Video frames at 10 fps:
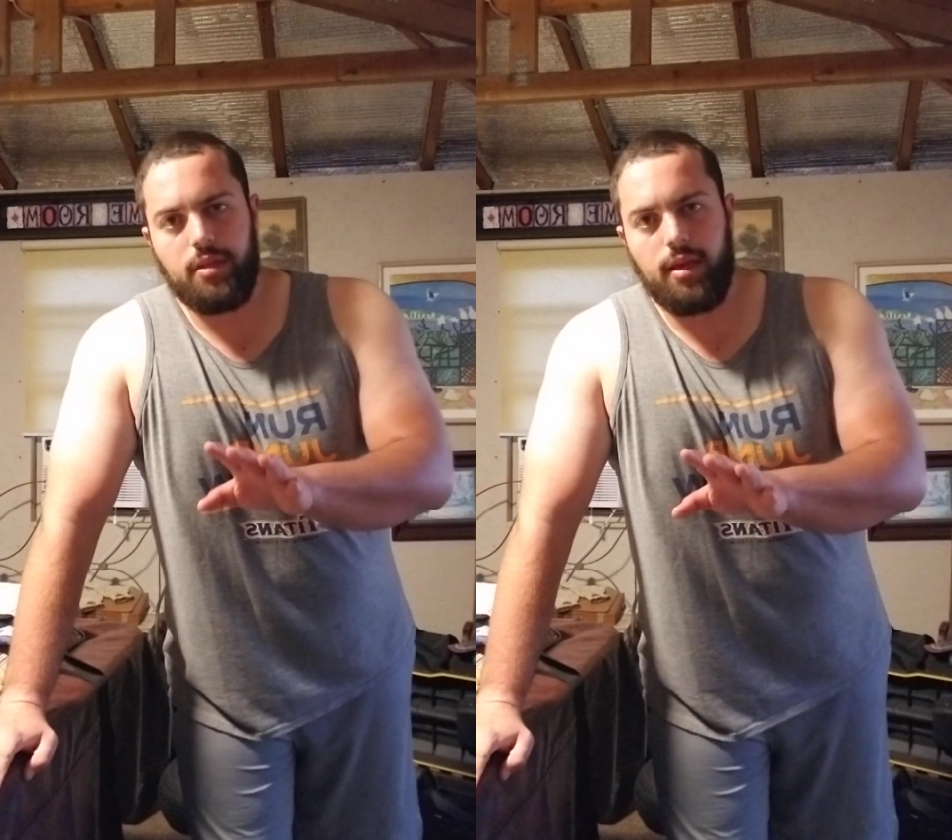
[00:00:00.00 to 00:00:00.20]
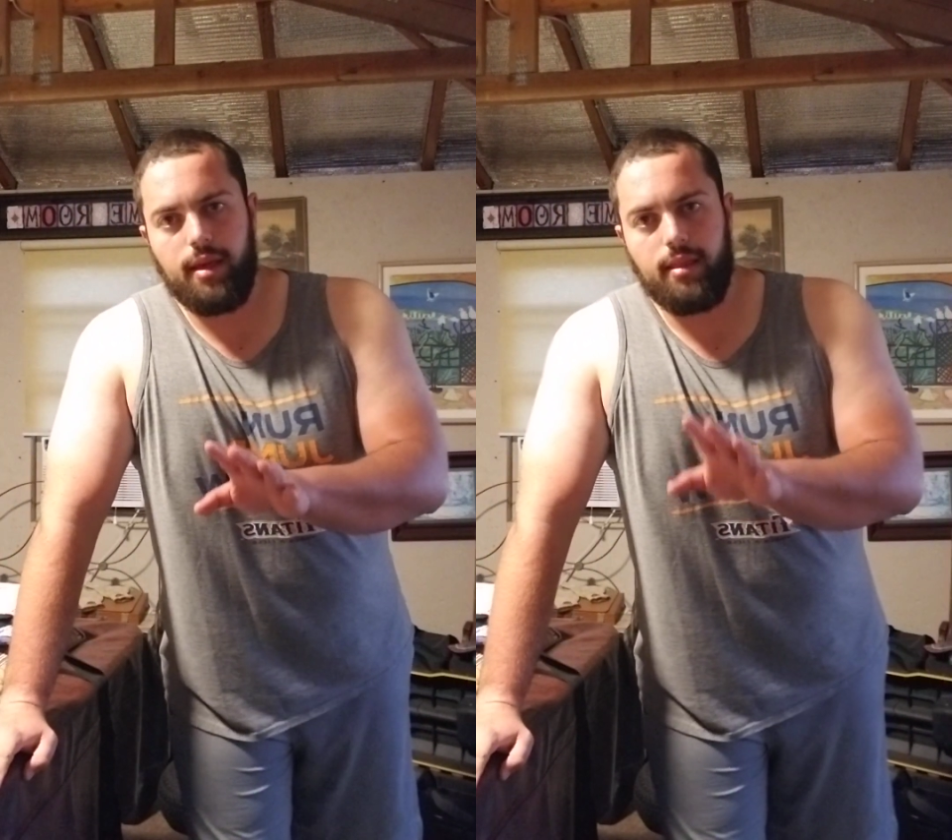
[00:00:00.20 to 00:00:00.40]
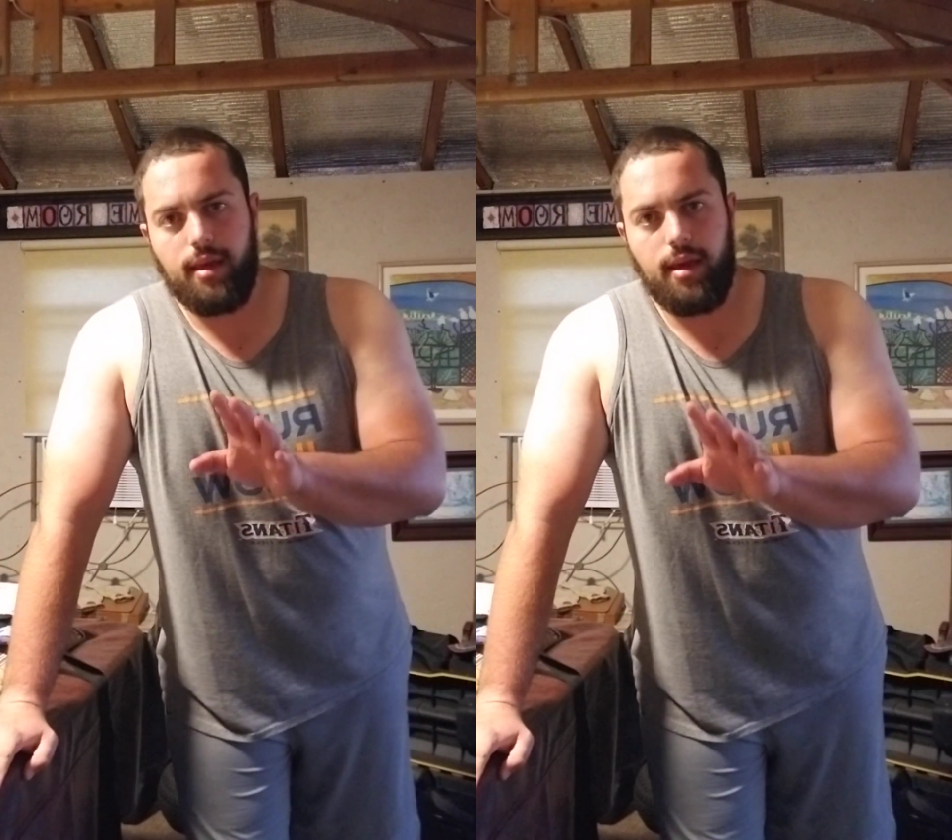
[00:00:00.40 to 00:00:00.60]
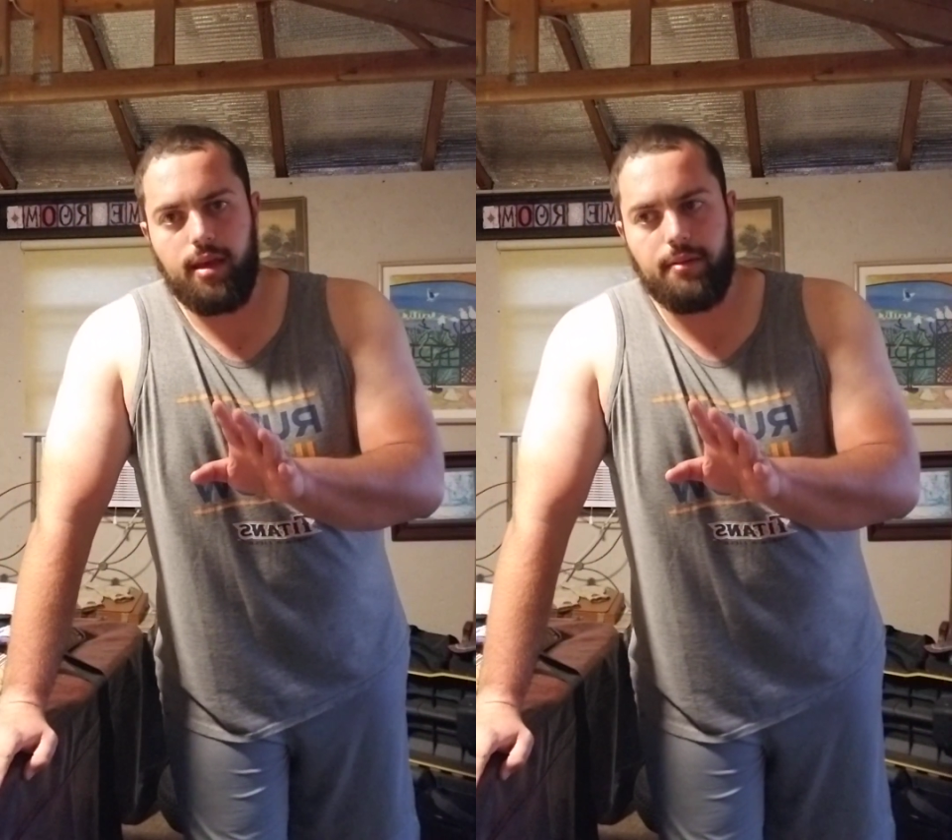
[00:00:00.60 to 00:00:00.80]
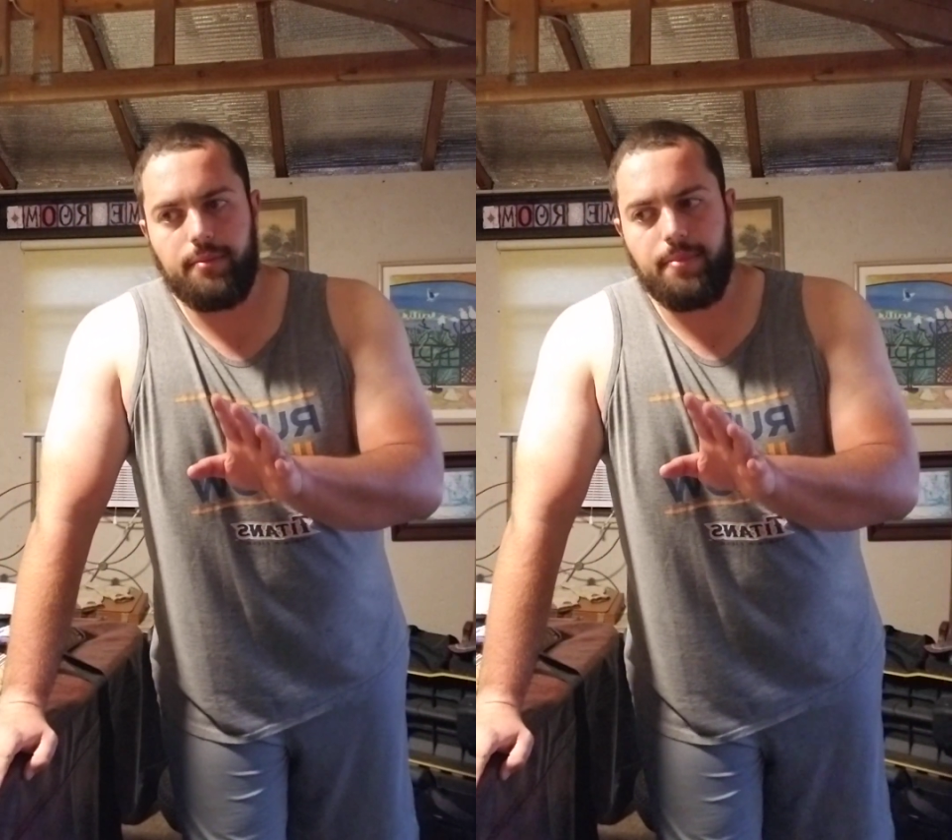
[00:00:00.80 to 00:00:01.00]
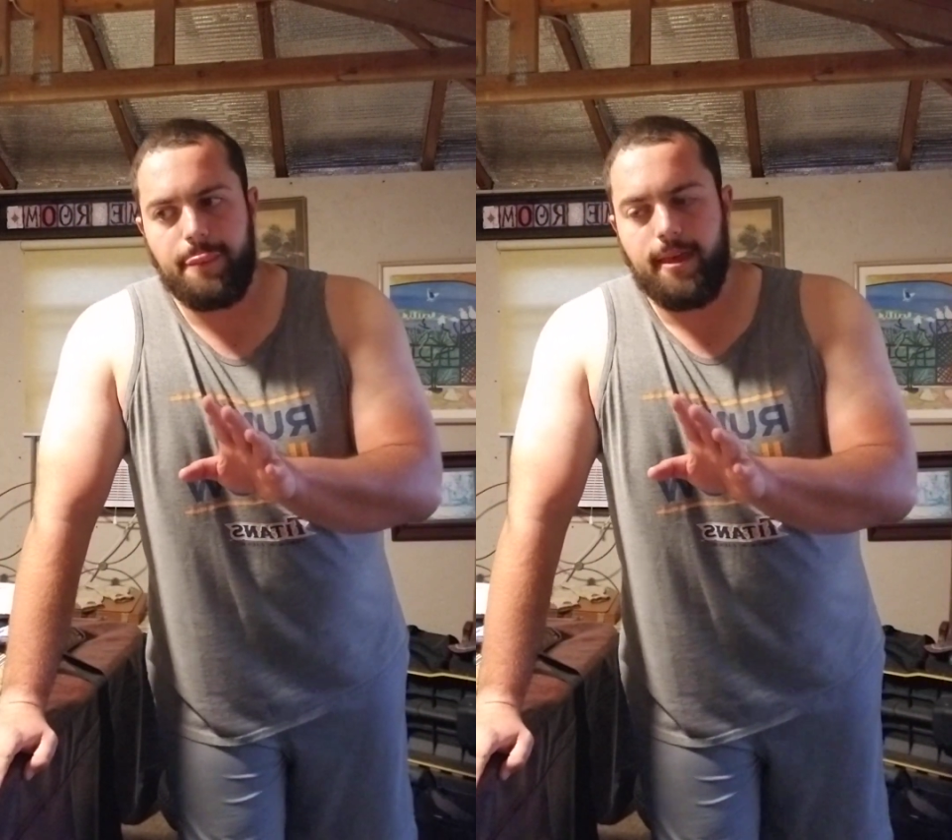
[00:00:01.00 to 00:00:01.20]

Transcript: And then